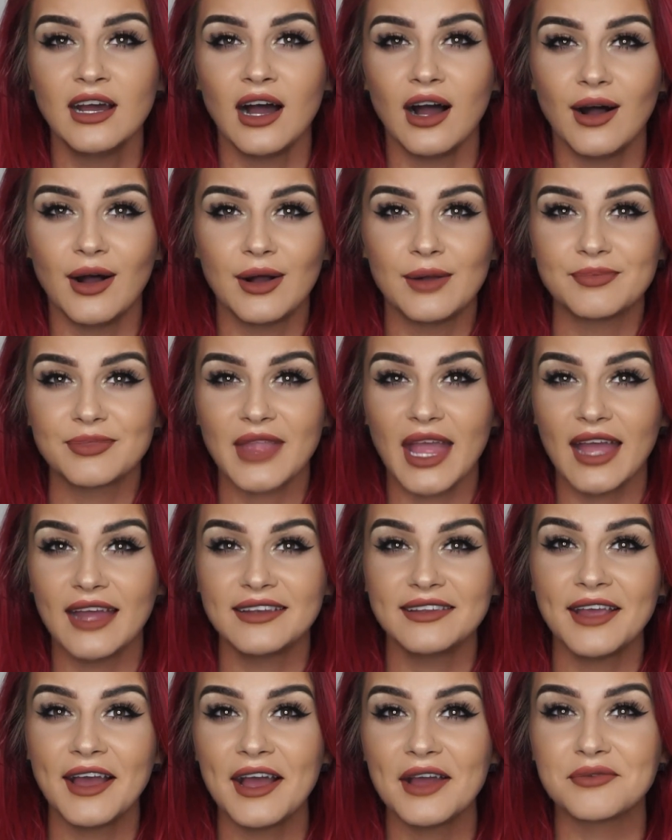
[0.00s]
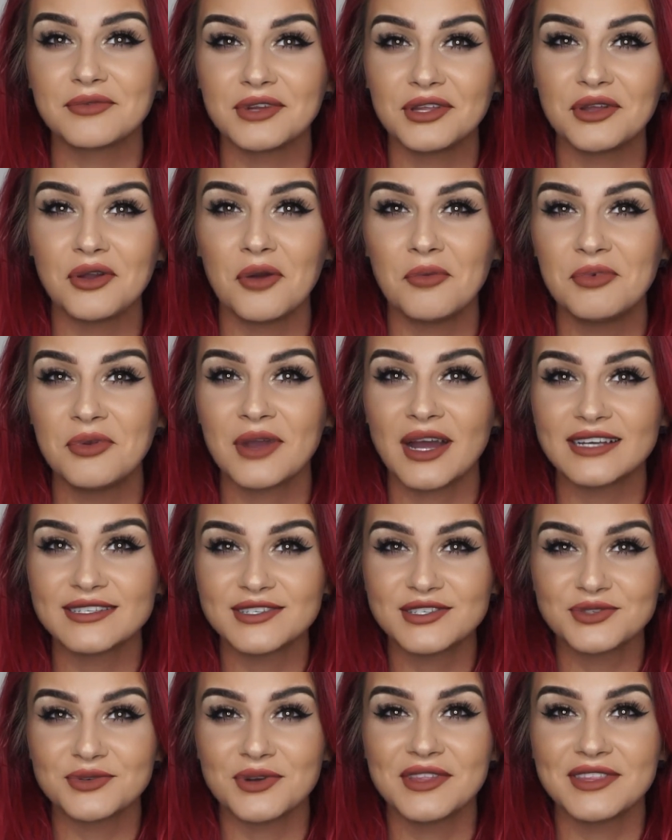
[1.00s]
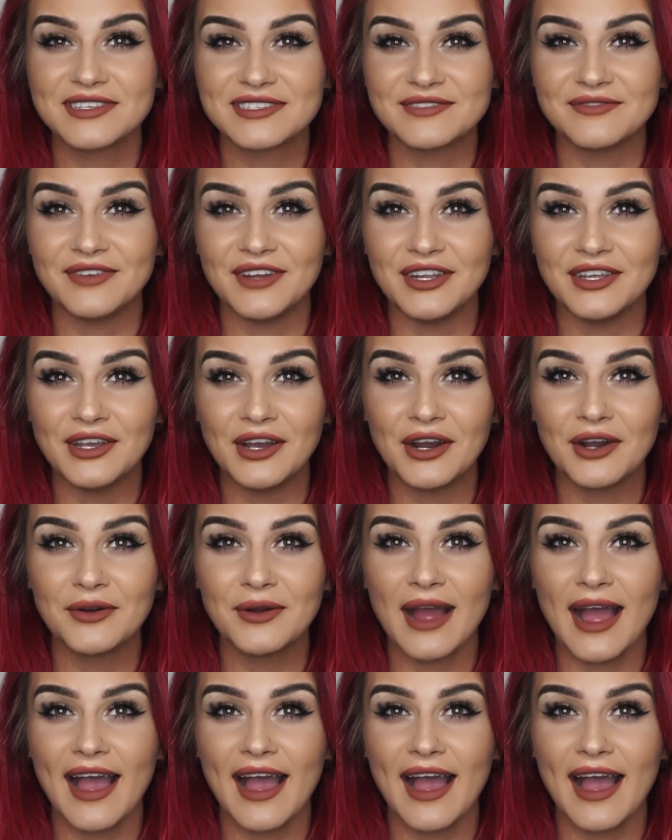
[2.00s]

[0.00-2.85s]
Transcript: And yeah, I really hope you guys enjoyed this video,